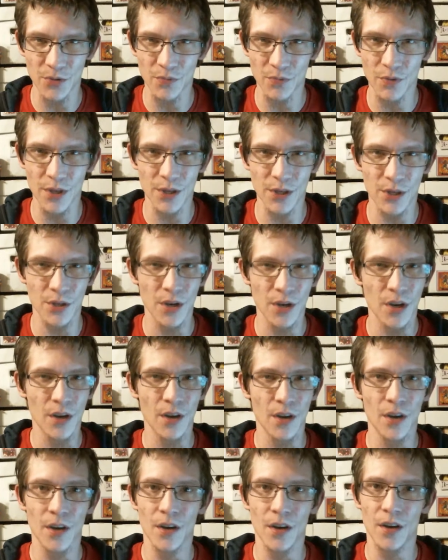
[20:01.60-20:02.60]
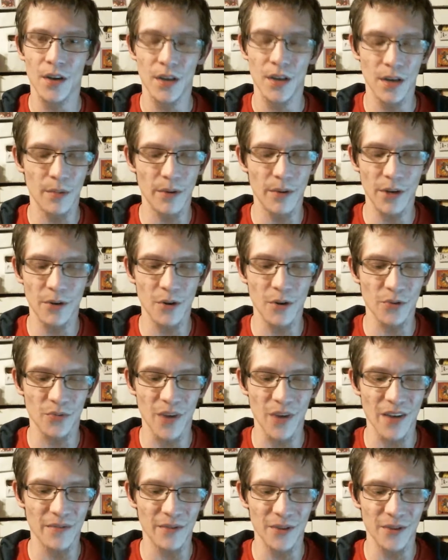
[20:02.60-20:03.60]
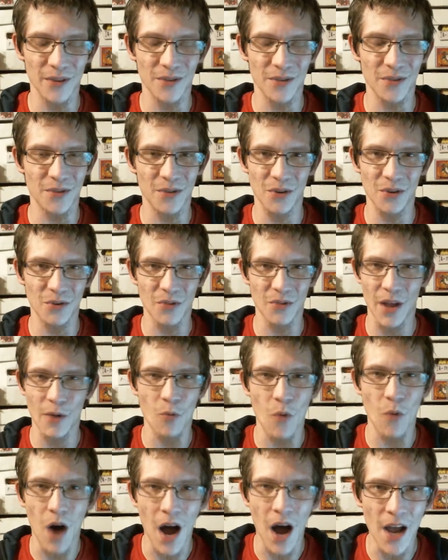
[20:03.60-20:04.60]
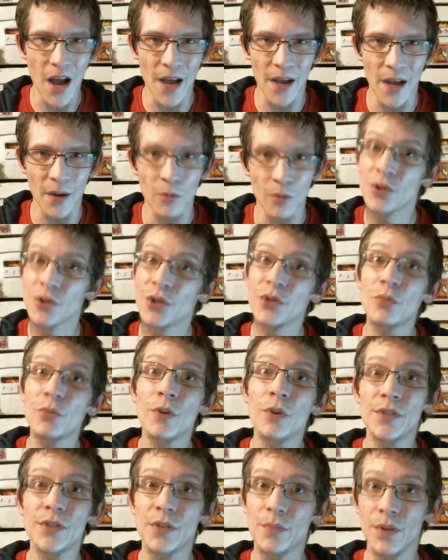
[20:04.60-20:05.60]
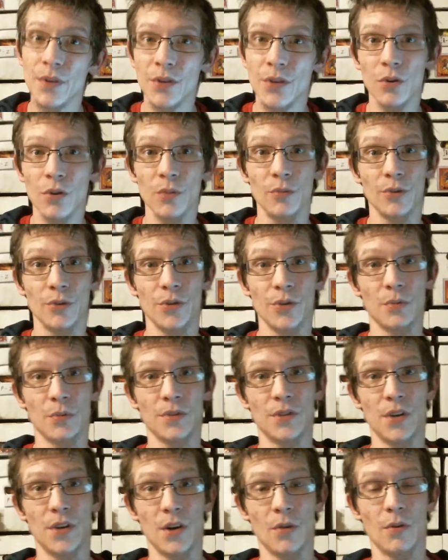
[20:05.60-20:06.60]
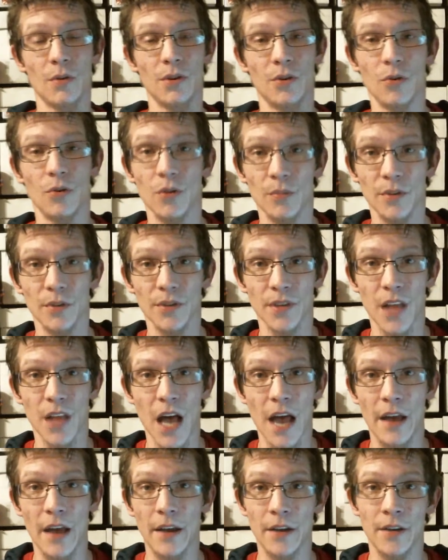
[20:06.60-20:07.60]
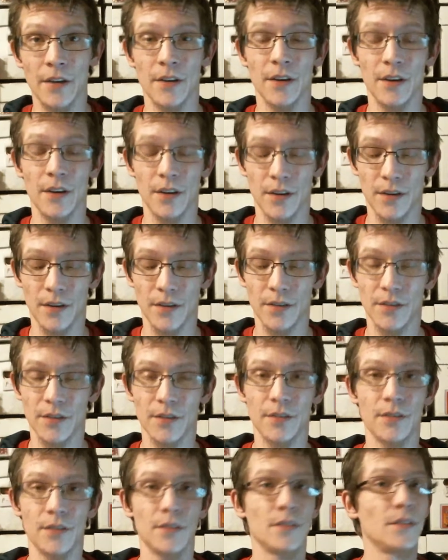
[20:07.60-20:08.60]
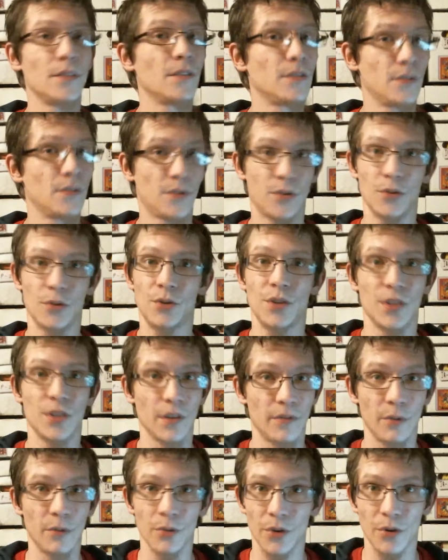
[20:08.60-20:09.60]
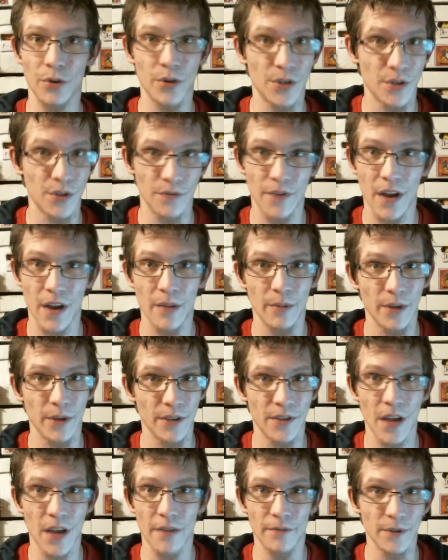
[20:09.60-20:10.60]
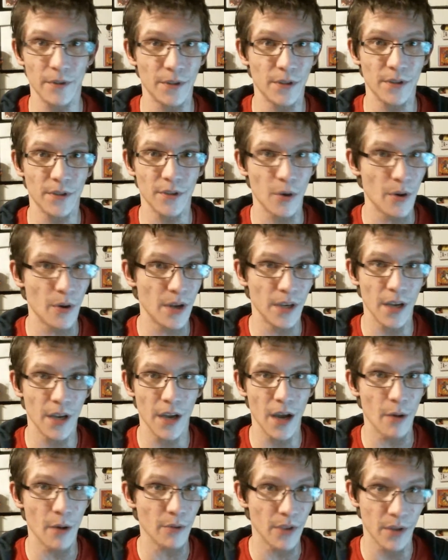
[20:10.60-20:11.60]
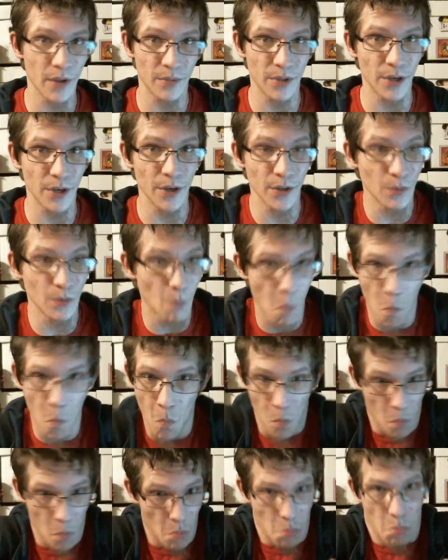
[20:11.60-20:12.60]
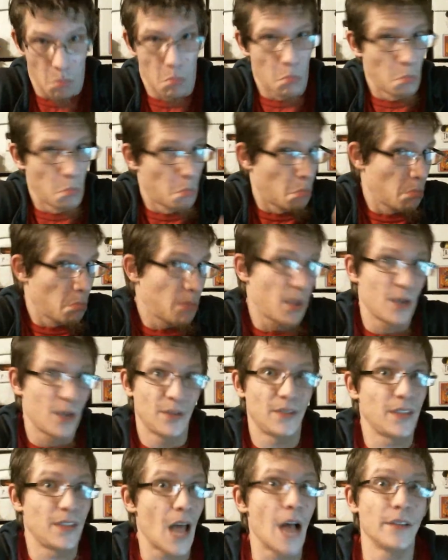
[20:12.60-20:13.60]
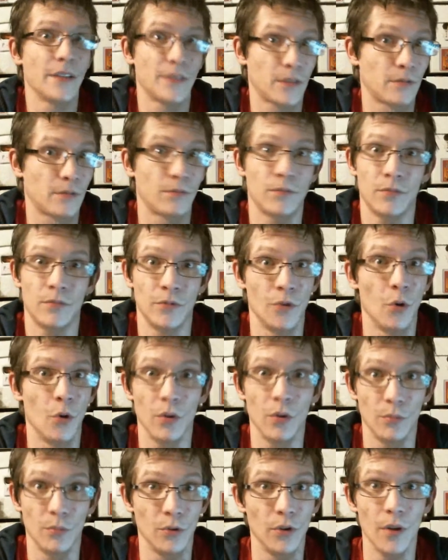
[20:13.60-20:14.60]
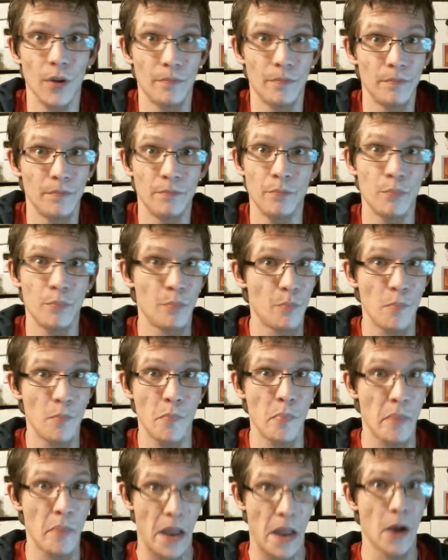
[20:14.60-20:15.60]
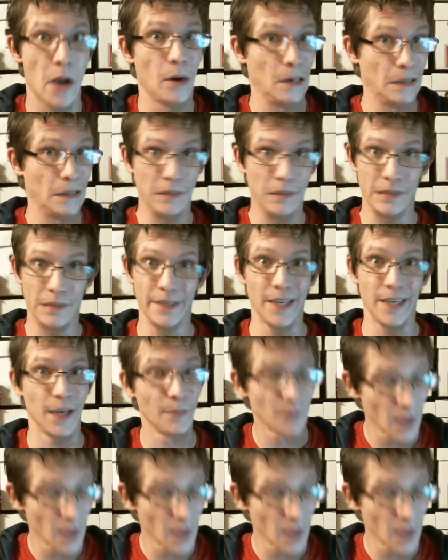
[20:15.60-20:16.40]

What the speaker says: which anybody who knows Raven, you're like, why? She wants to be normal. She wants to know what normal is like. So she's living with a Christian family in San Francisco, hanging out with hipsters. Because that's normal, apparently.